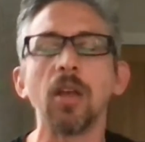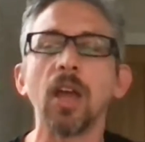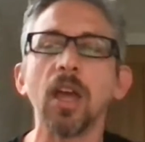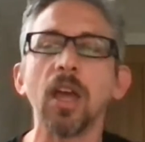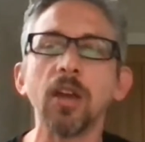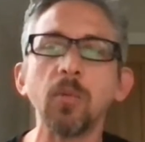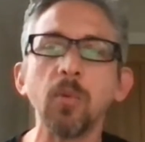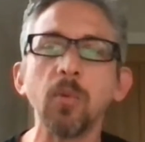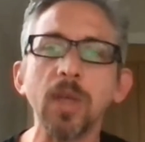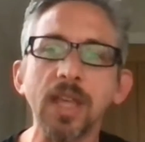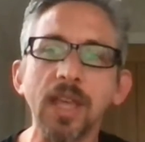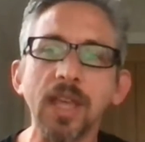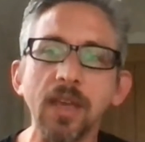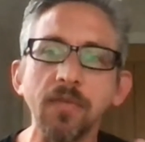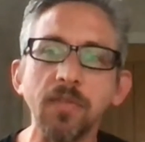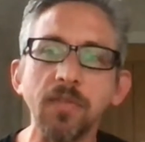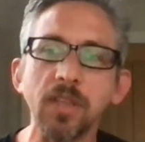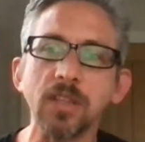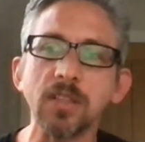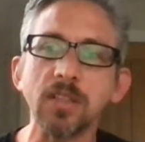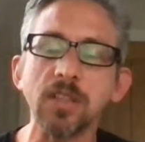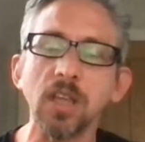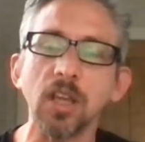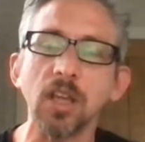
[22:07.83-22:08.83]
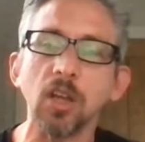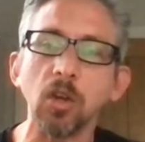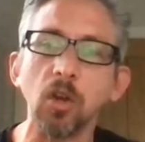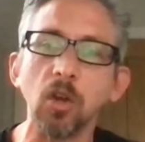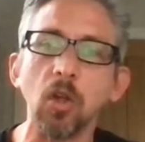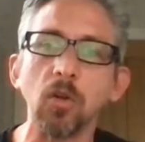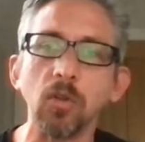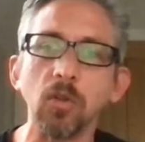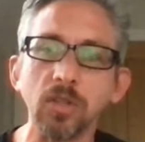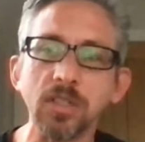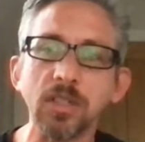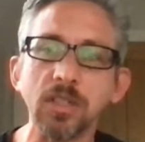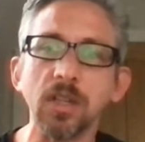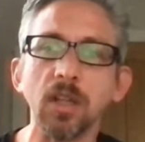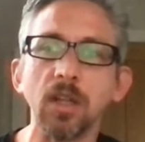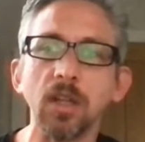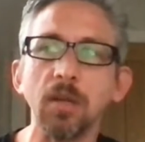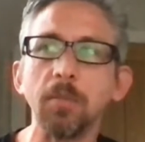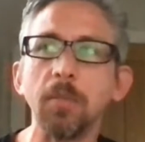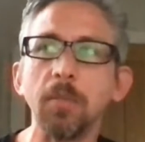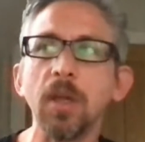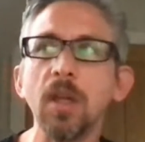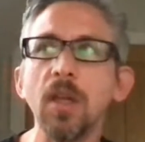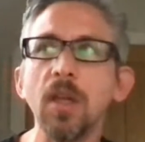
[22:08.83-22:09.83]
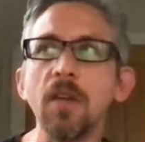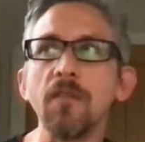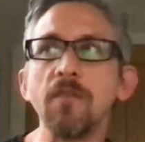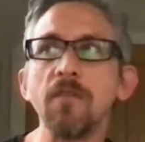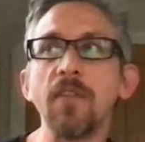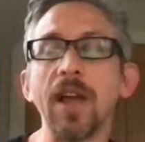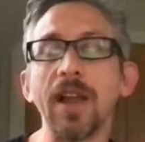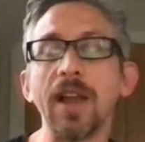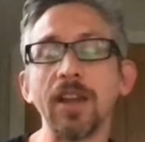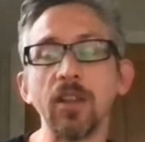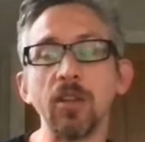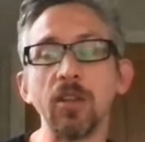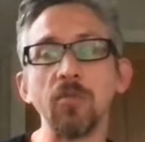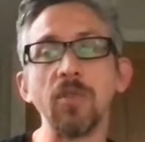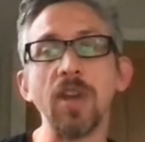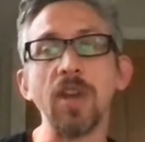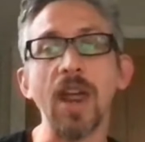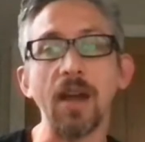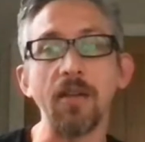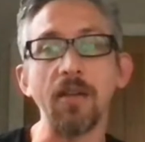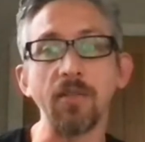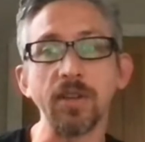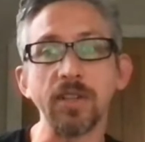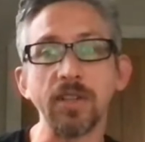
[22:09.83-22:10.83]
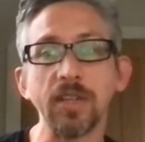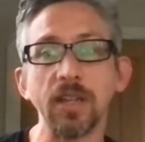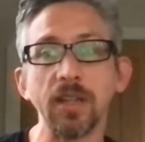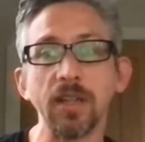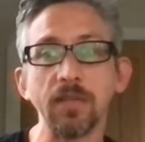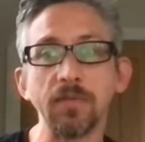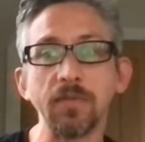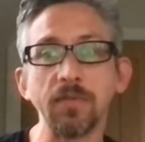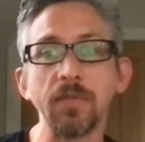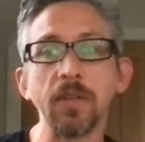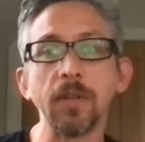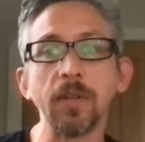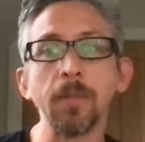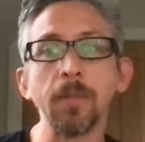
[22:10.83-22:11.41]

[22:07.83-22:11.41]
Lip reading: How do we give this thing a long-term value narrative